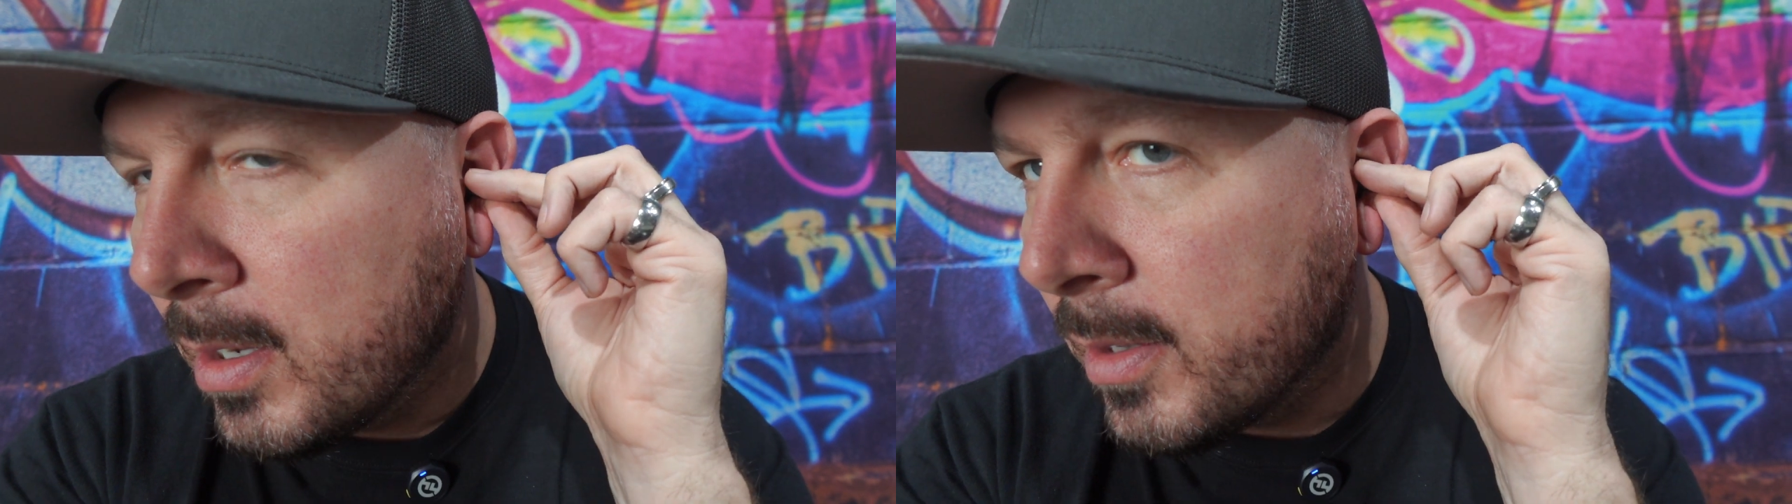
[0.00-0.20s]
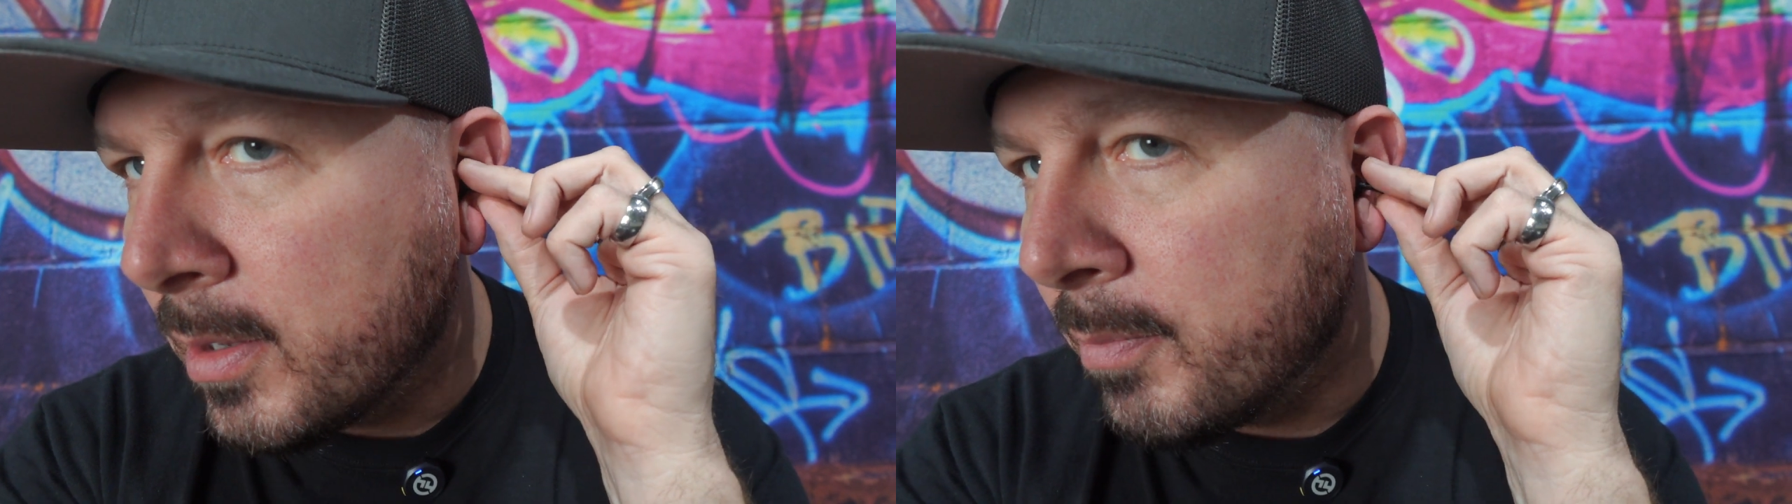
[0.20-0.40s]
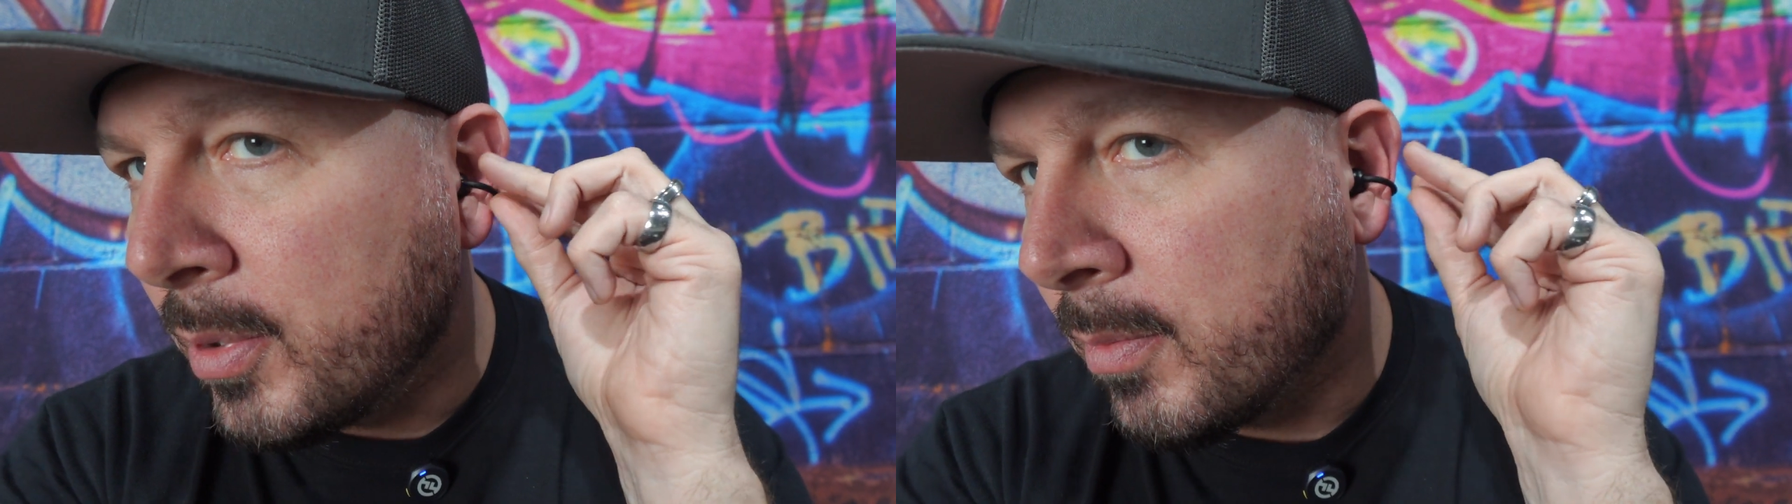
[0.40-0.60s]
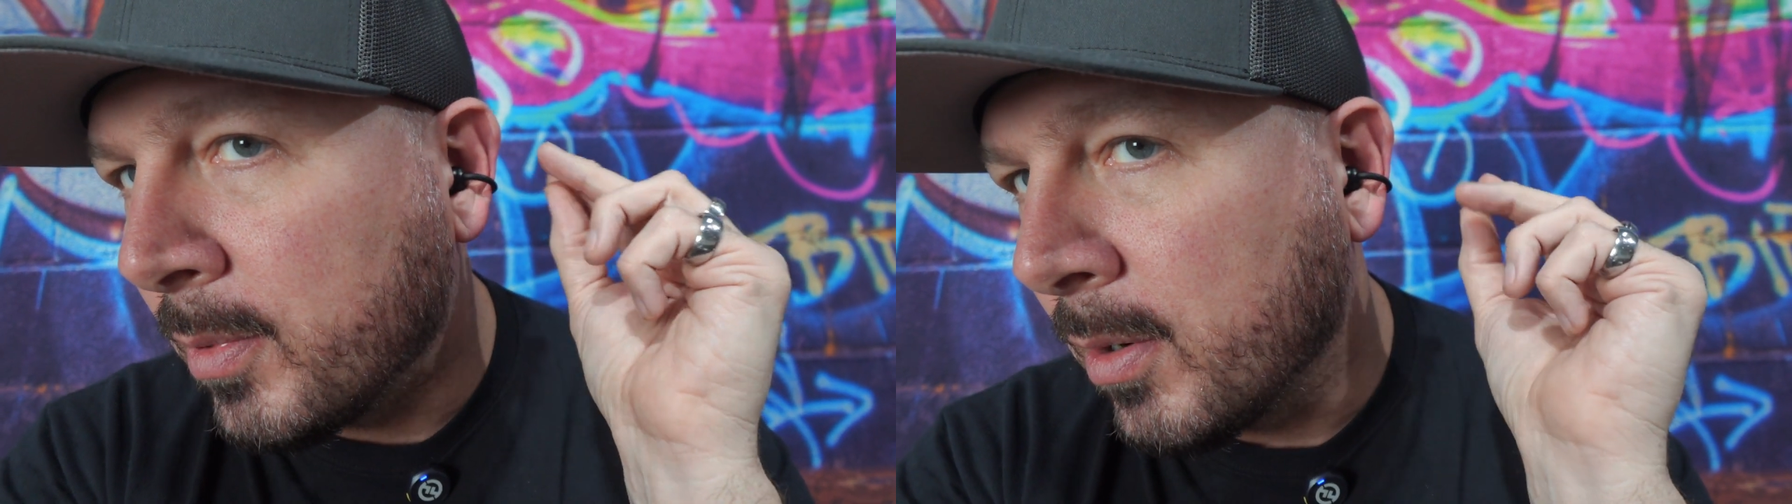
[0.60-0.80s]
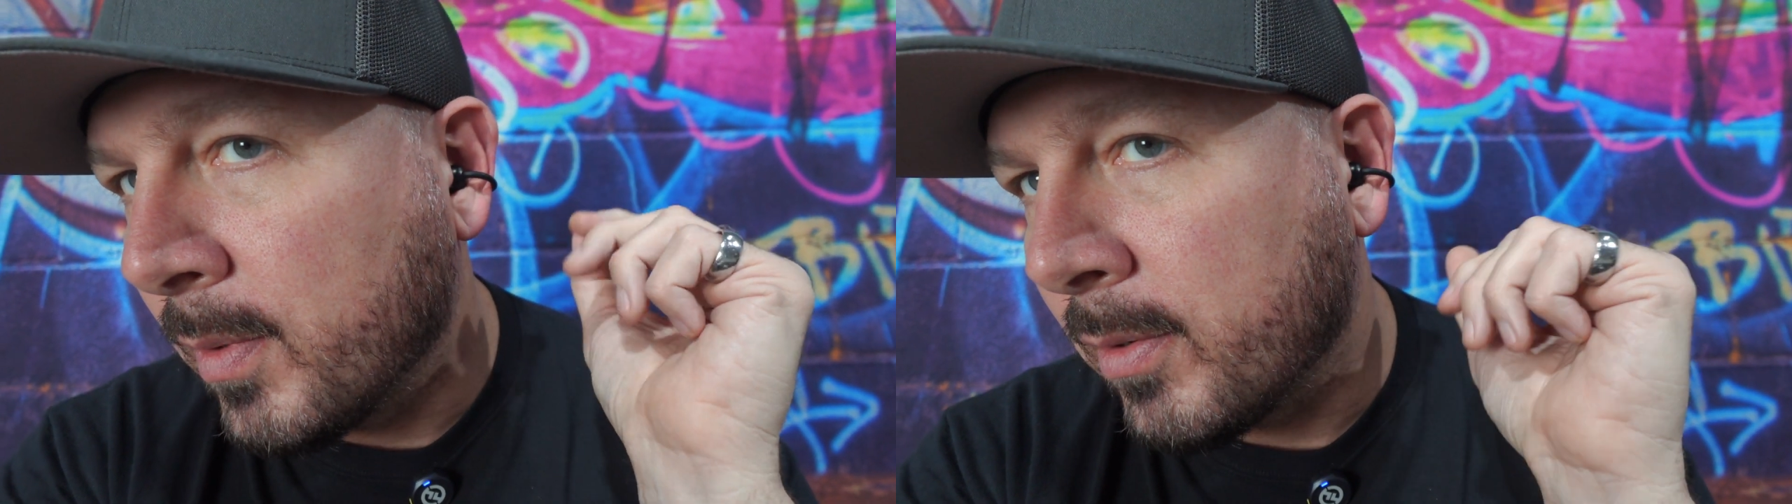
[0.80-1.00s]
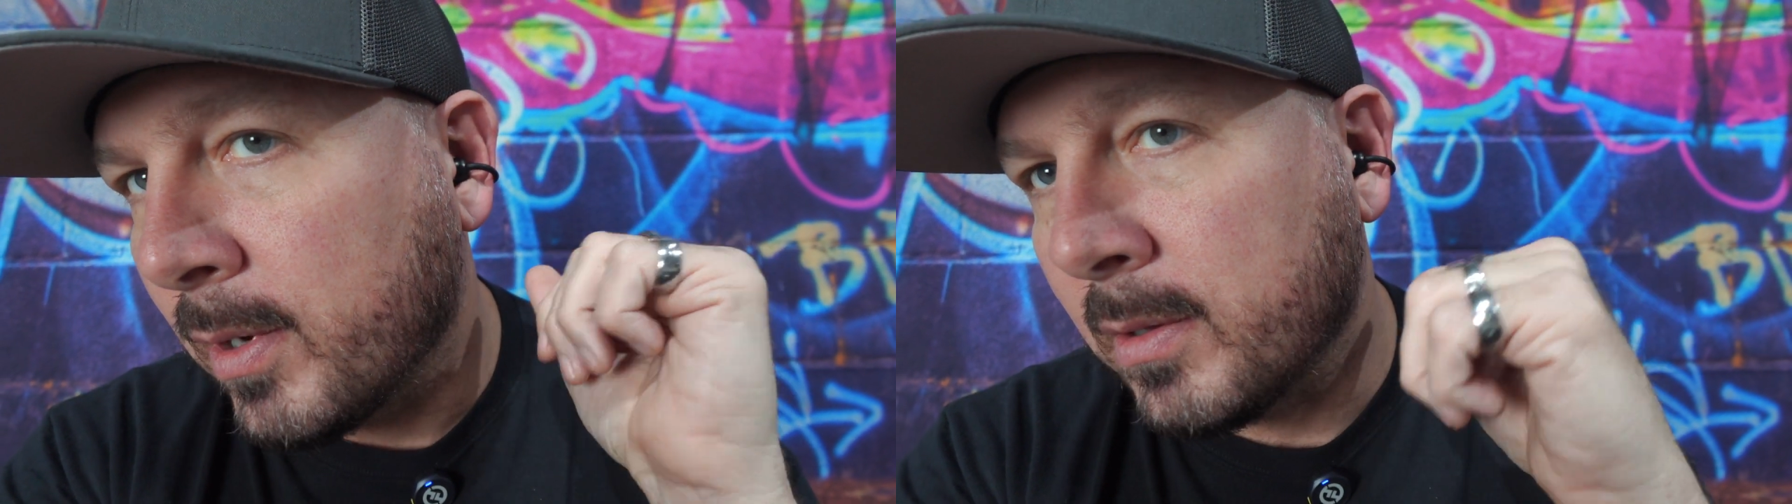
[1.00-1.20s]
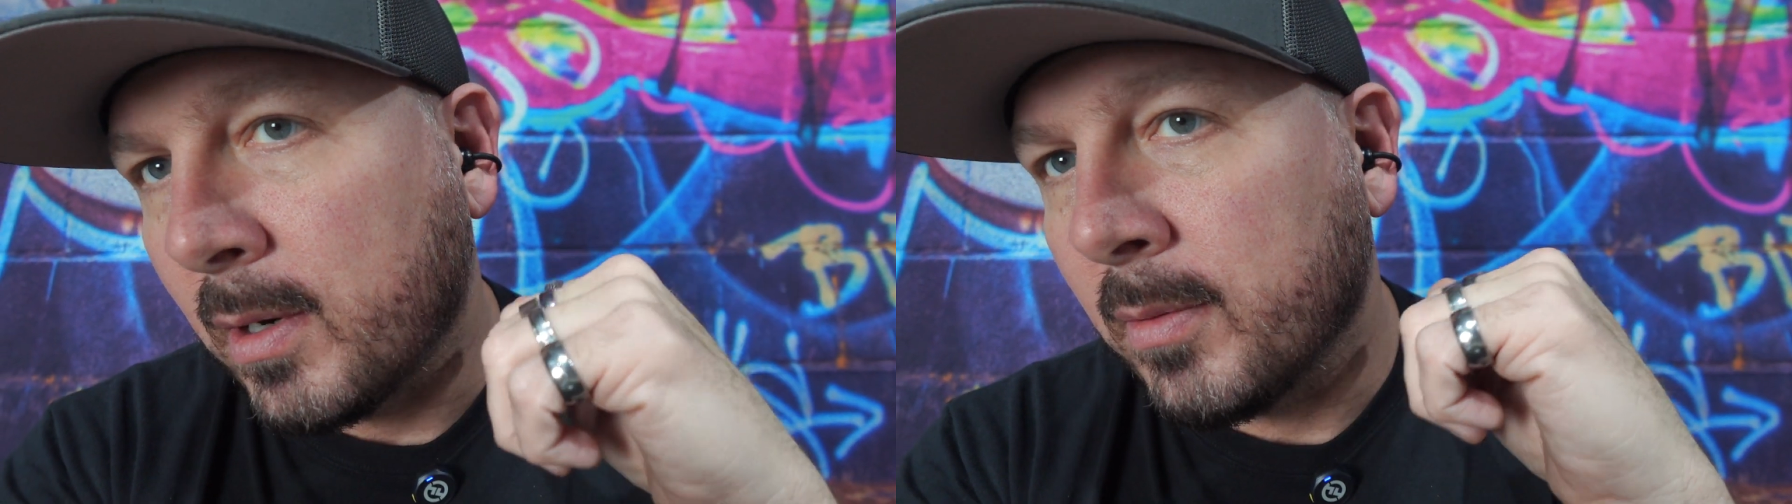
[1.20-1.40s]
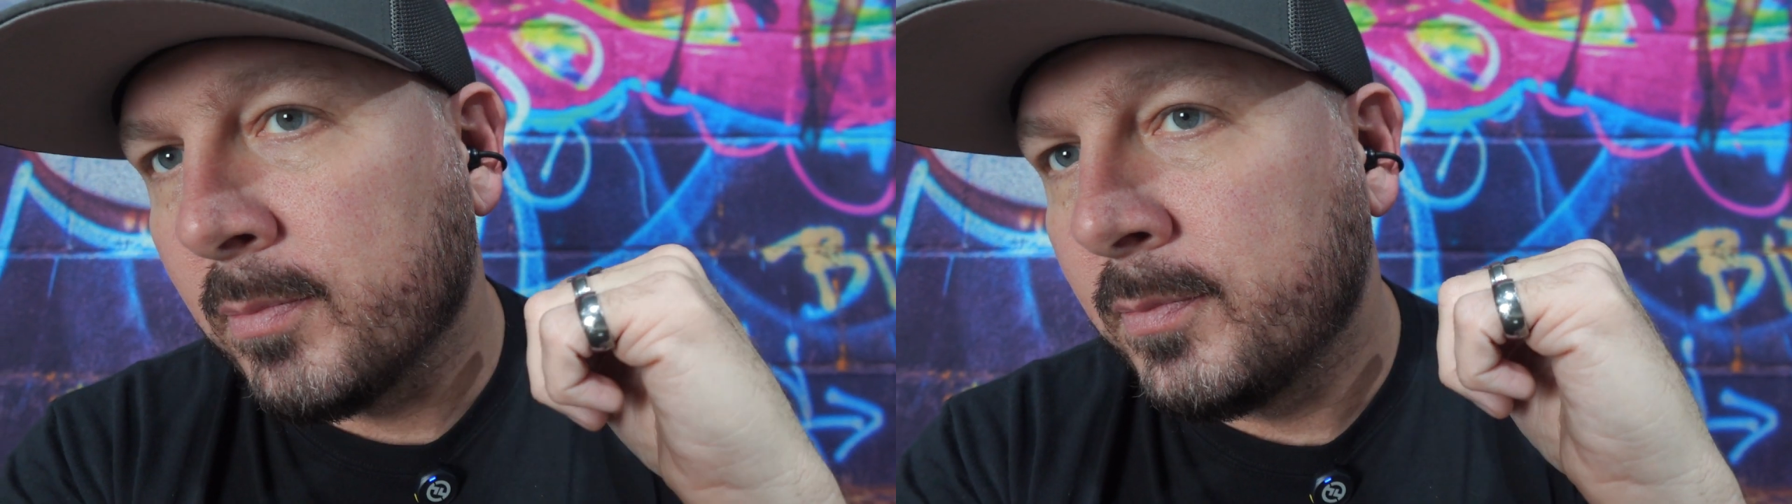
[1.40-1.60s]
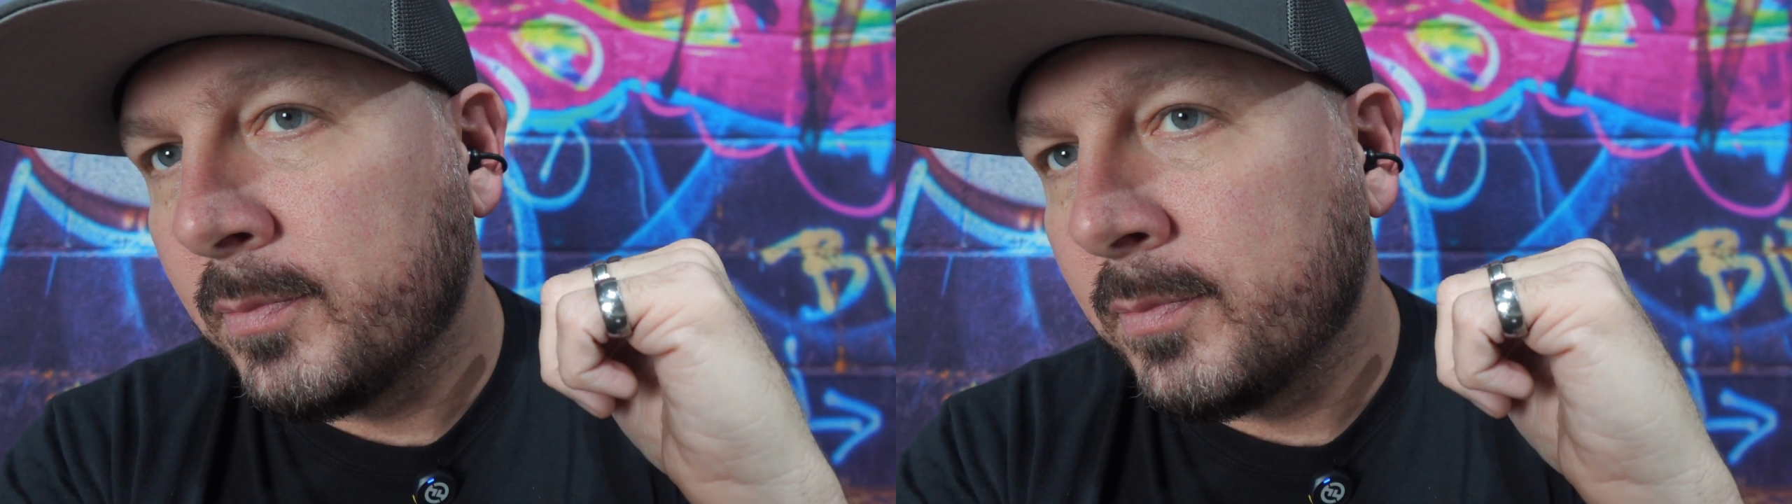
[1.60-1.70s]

and then boom, go in right there.